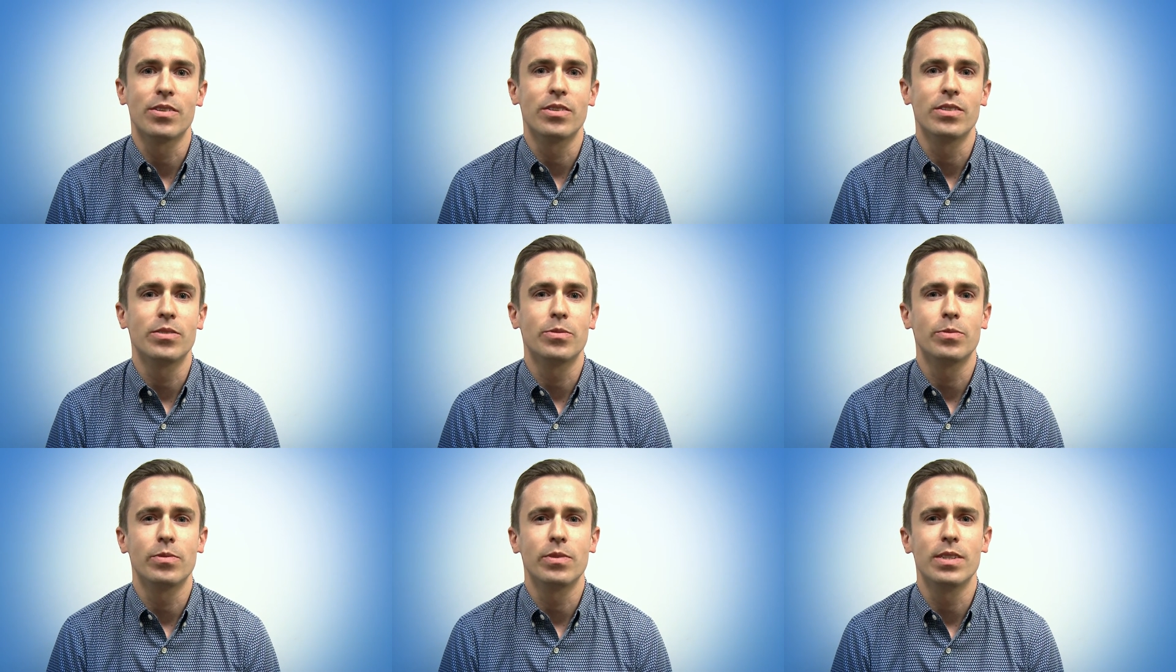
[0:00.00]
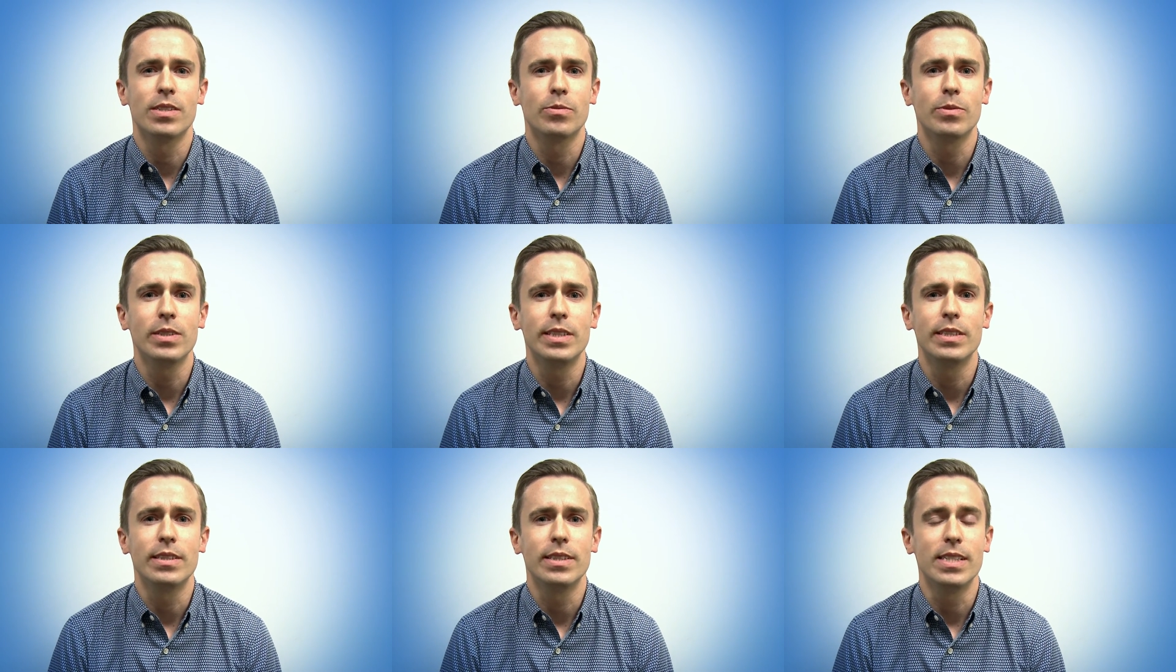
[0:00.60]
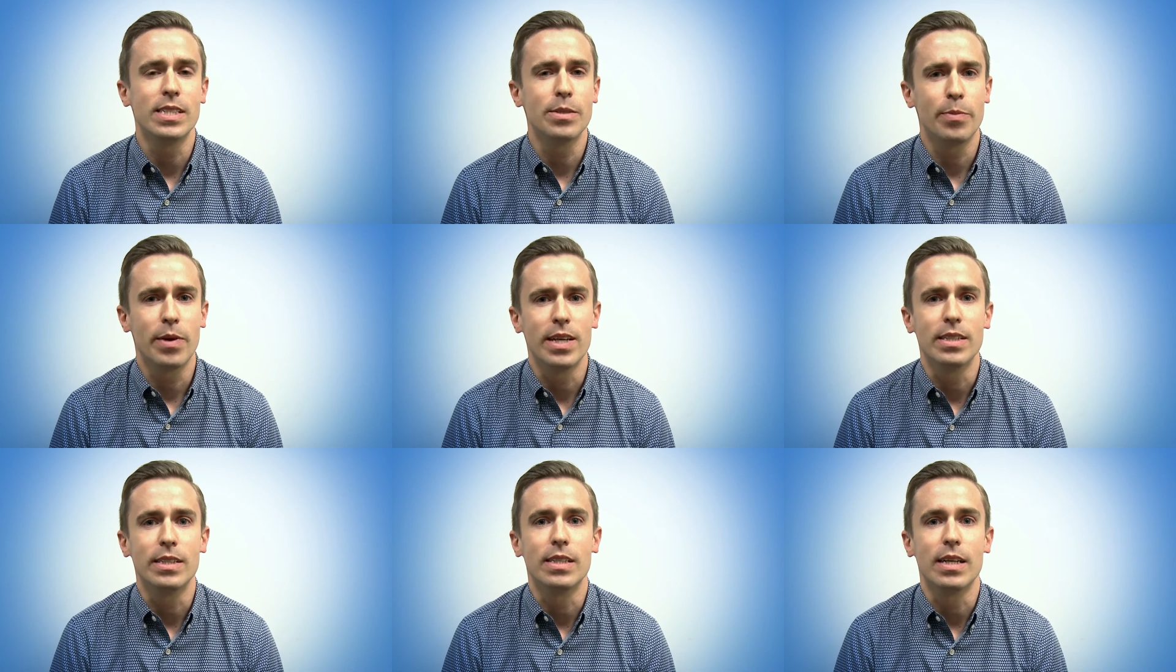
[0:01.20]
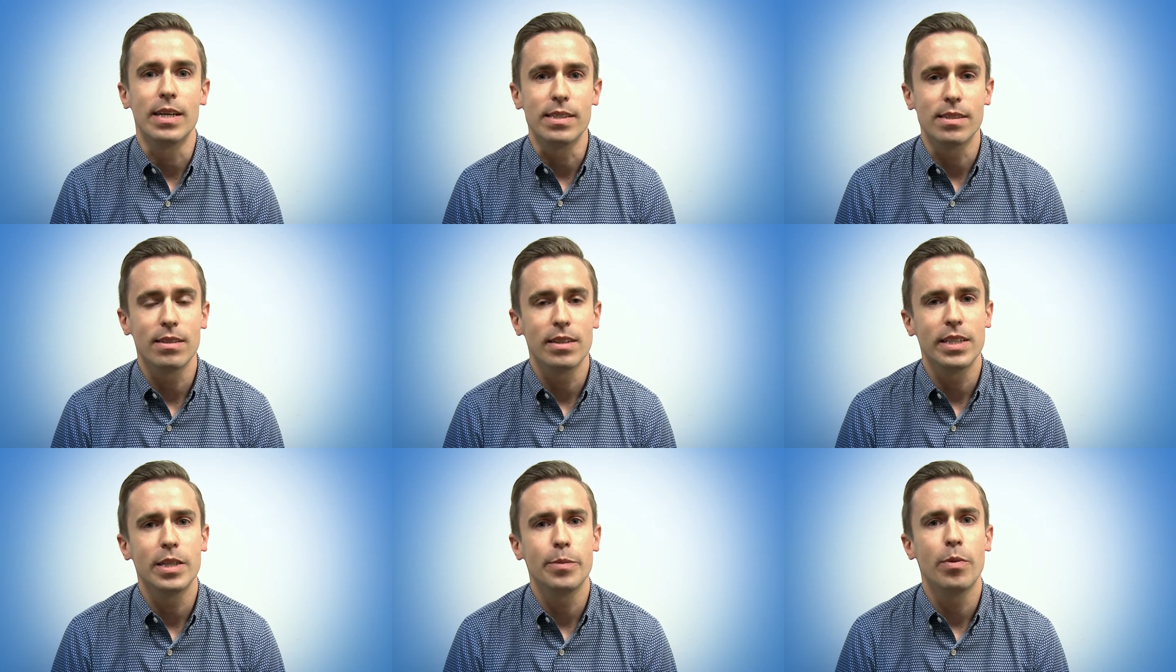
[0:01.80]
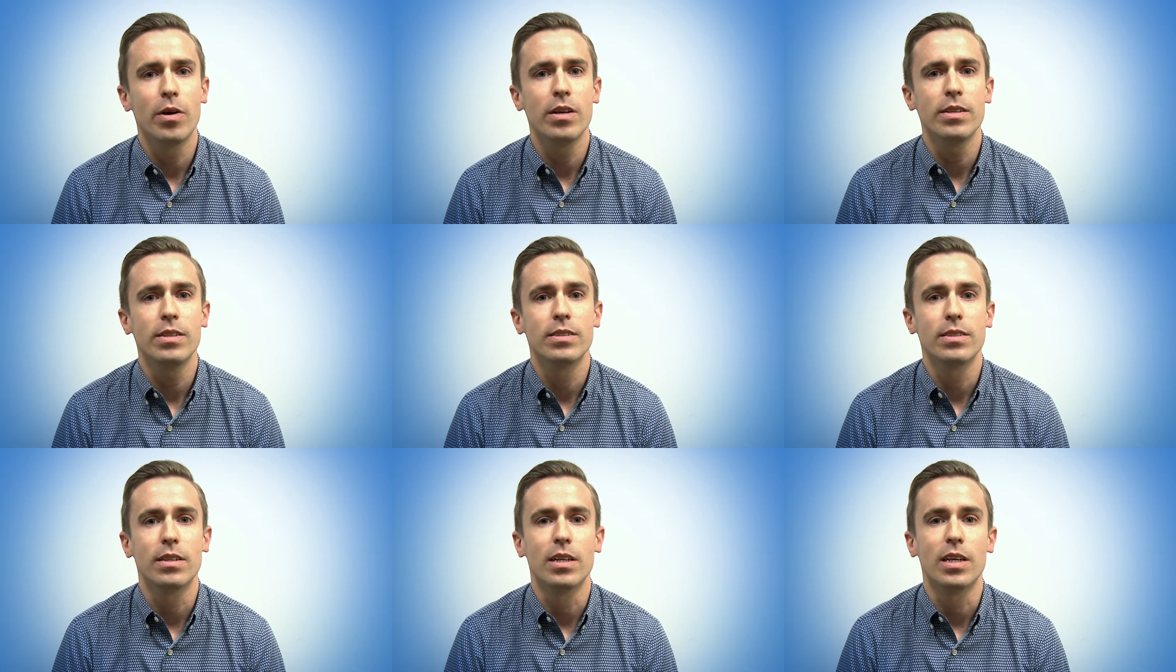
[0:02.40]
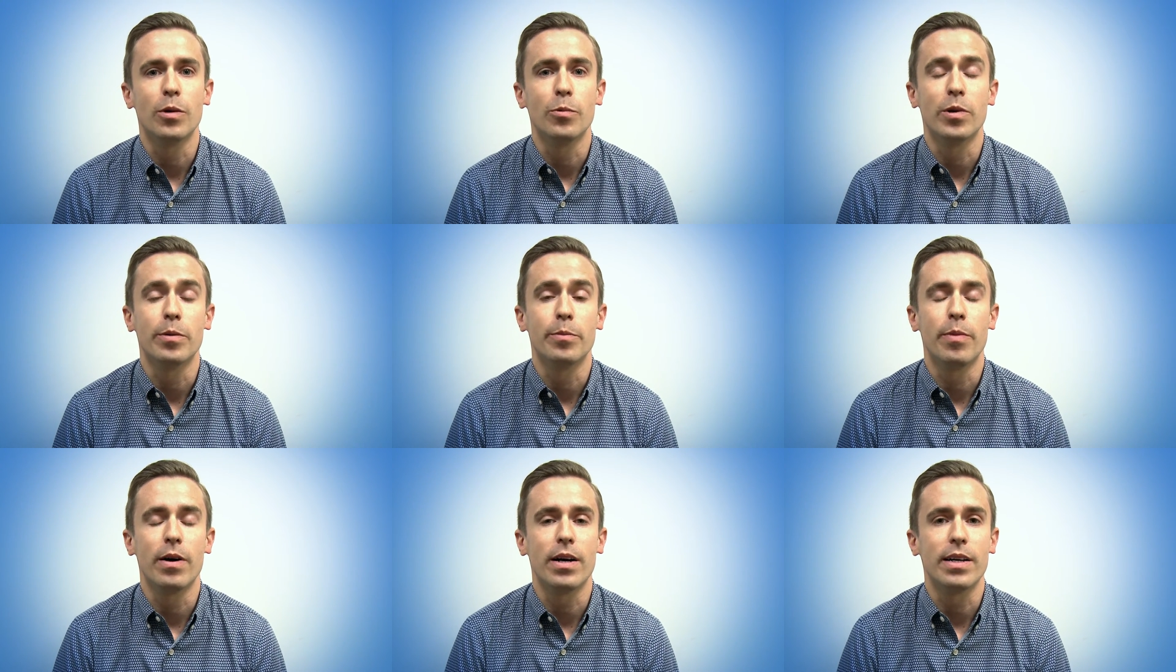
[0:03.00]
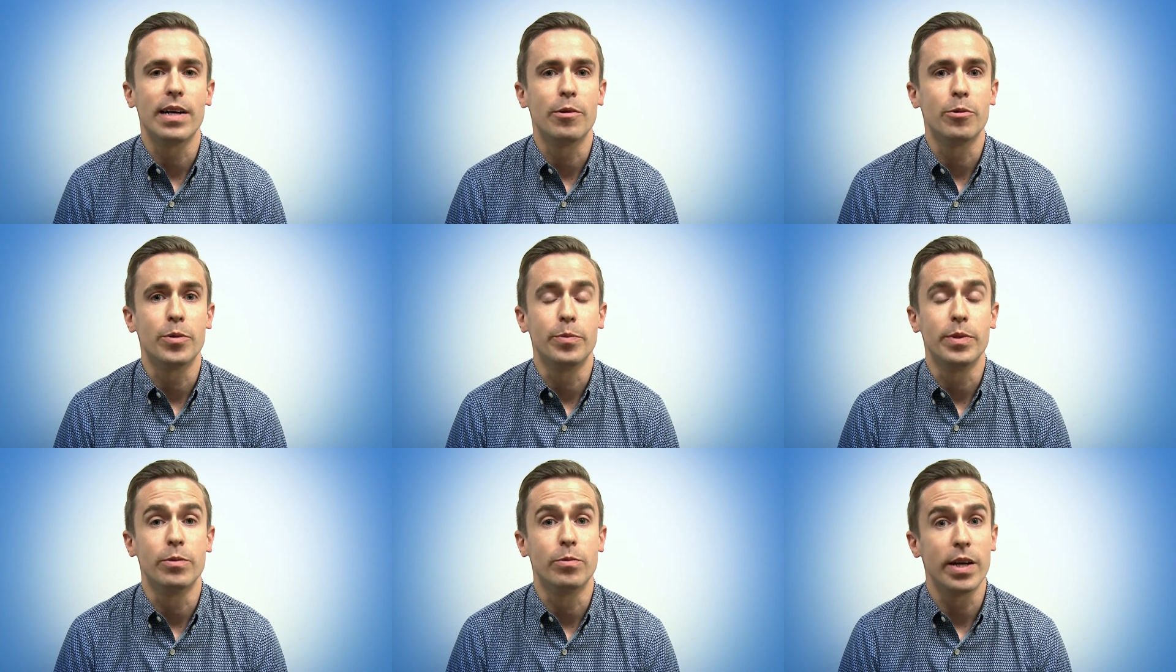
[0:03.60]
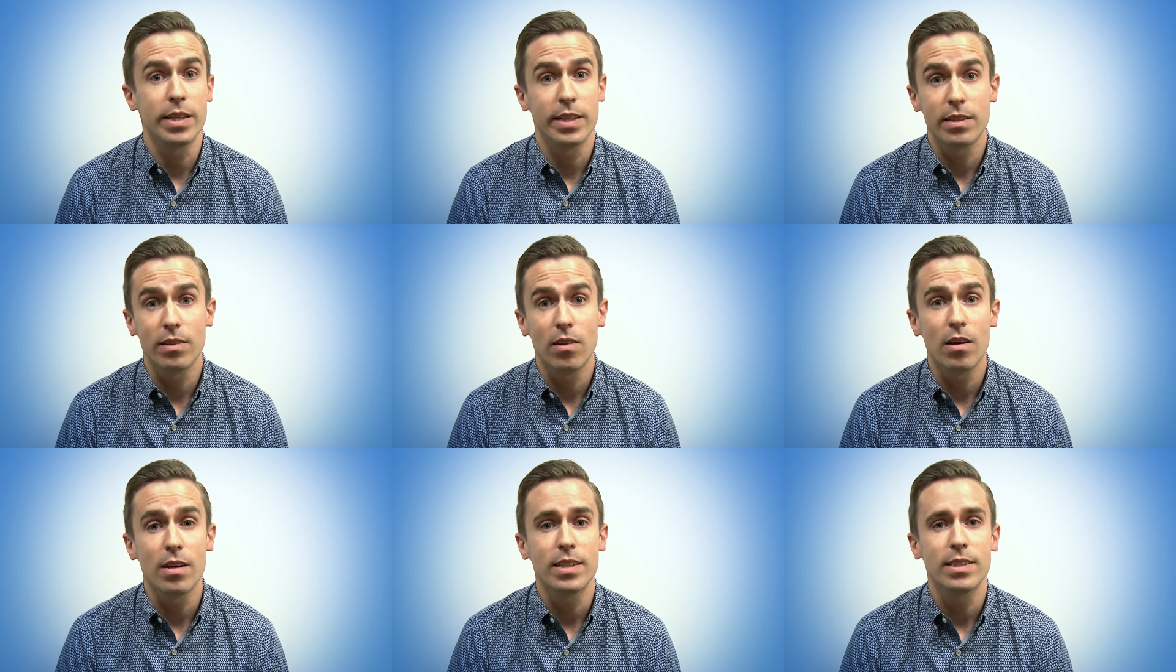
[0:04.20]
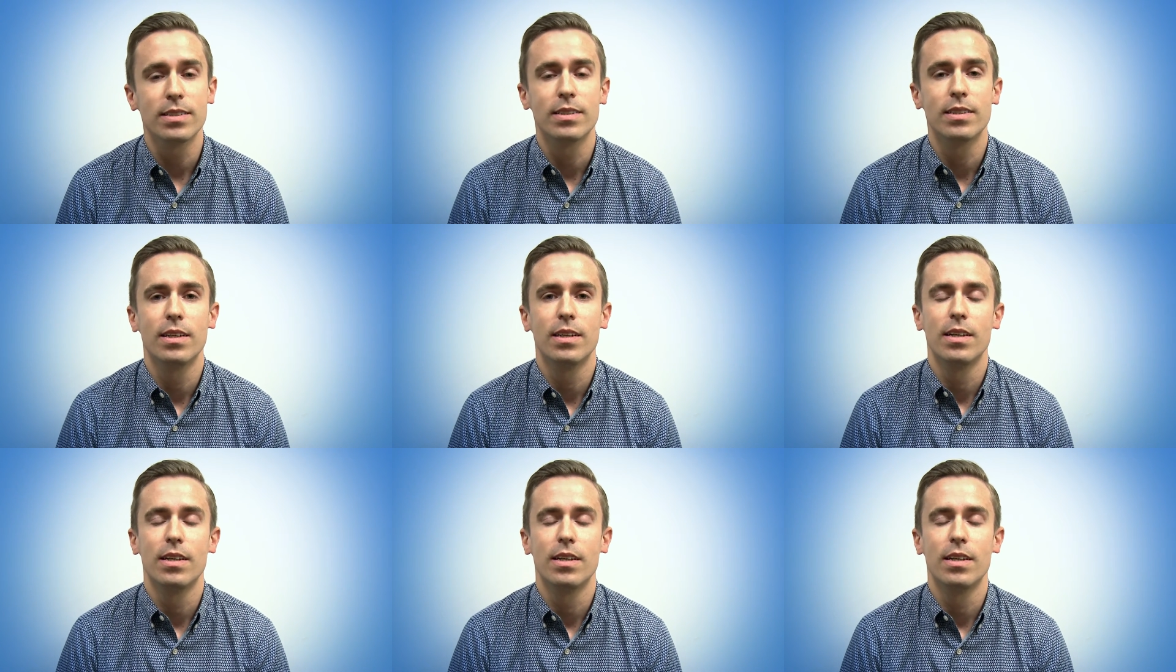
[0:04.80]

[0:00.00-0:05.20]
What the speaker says: There's this really independent, isolated part whereby I would be writing a lot,